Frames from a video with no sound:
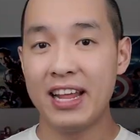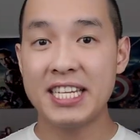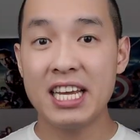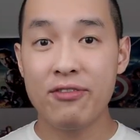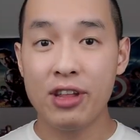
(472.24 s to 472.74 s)

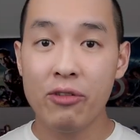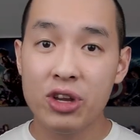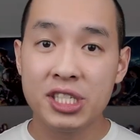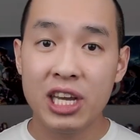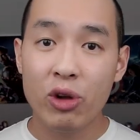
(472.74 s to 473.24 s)
That's it. If you love what
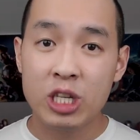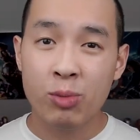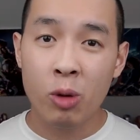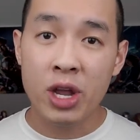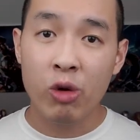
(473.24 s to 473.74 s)
you see and want to
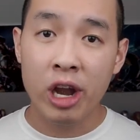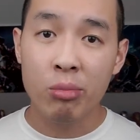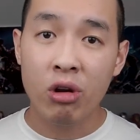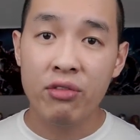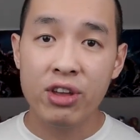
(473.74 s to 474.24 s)
support me in creating
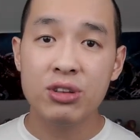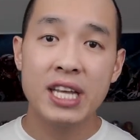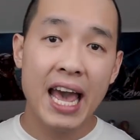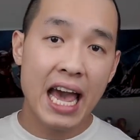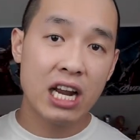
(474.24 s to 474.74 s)
more reviews,
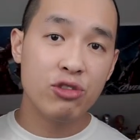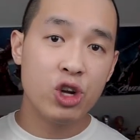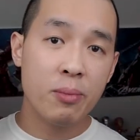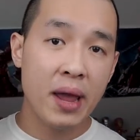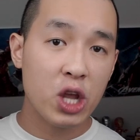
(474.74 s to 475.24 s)
head over
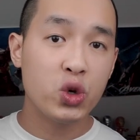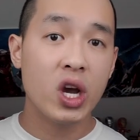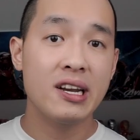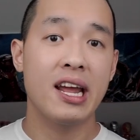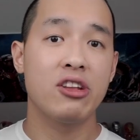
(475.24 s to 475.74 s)
to our
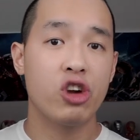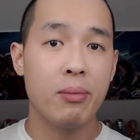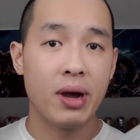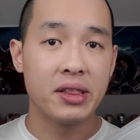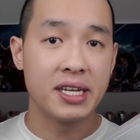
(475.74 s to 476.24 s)
Patreon and enter our
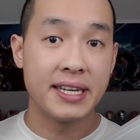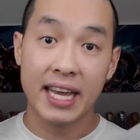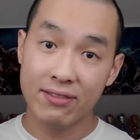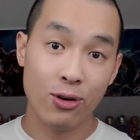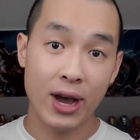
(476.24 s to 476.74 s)
monthly
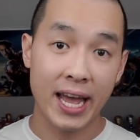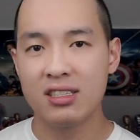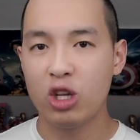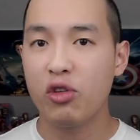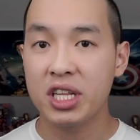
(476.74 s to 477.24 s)
giveaway.
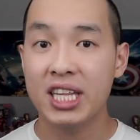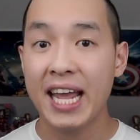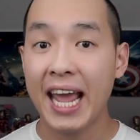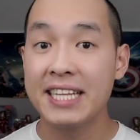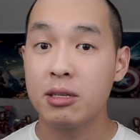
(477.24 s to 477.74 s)
Don't forget to
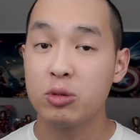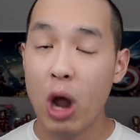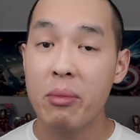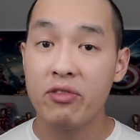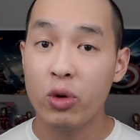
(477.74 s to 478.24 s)
like and
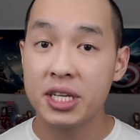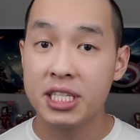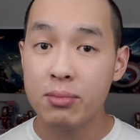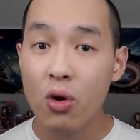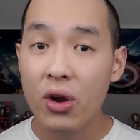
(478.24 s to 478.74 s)
subscribe if you want to
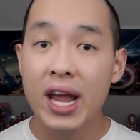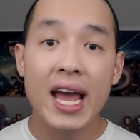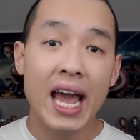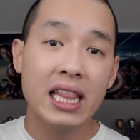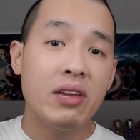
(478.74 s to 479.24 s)
see more,
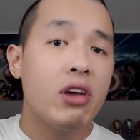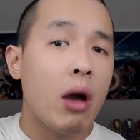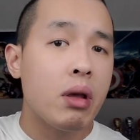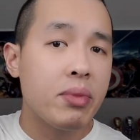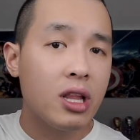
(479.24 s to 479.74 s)
and leave a
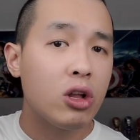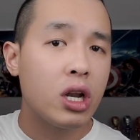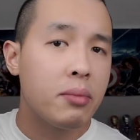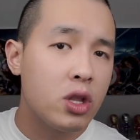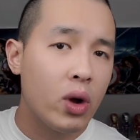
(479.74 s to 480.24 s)
comment below
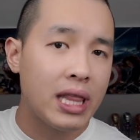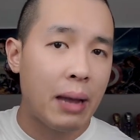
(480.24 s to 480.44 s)
letting me know what